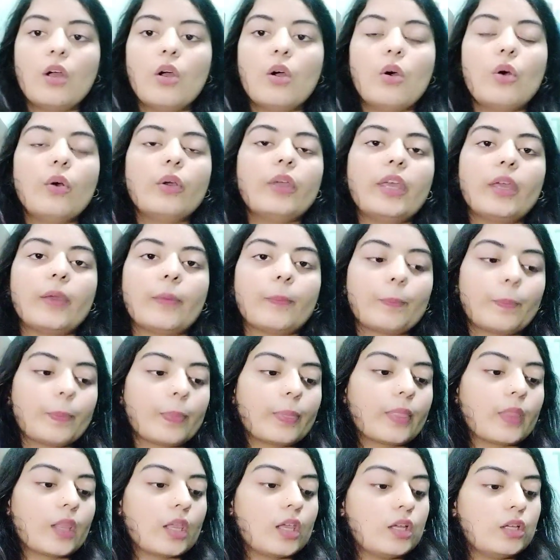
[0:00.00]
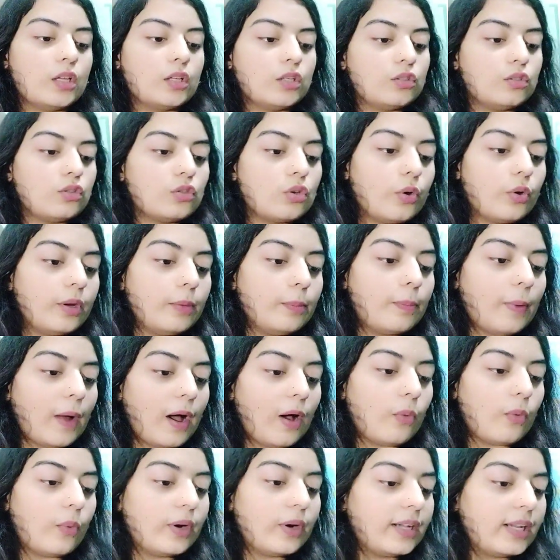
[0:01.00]
Okay, so in
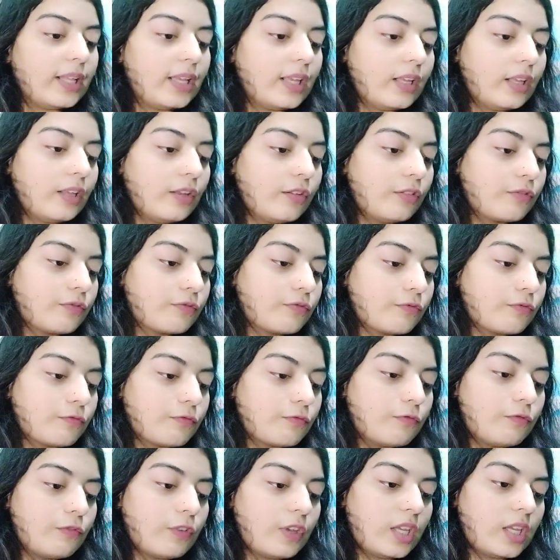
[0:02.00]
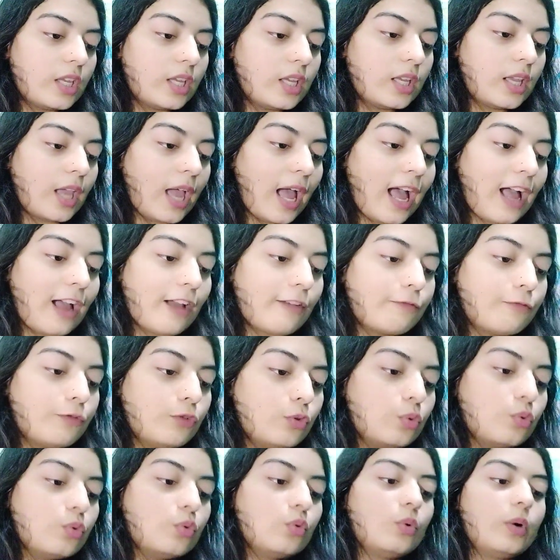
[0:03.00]
poverty we
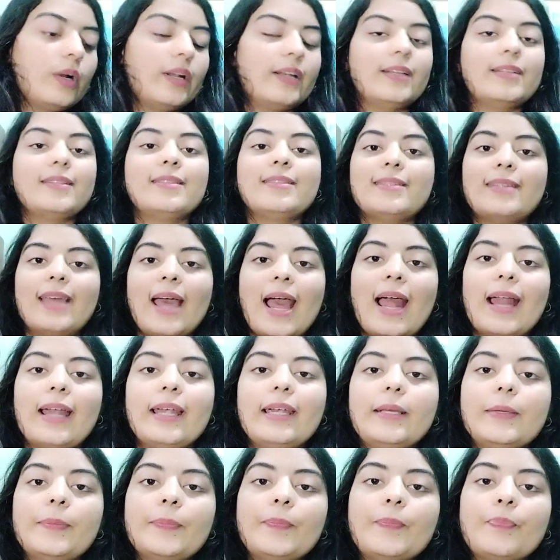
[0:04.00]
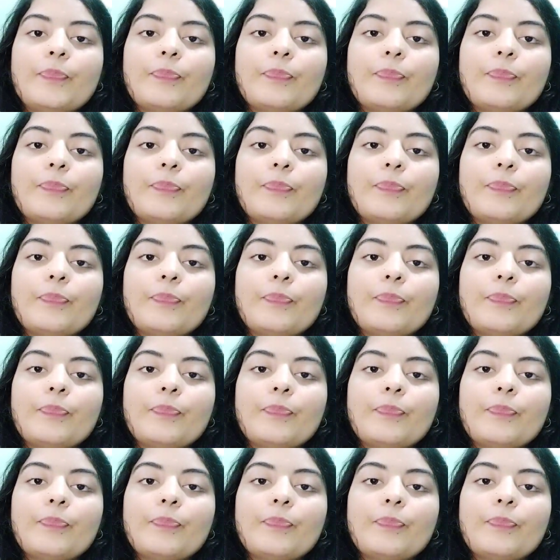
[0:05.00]
have to understand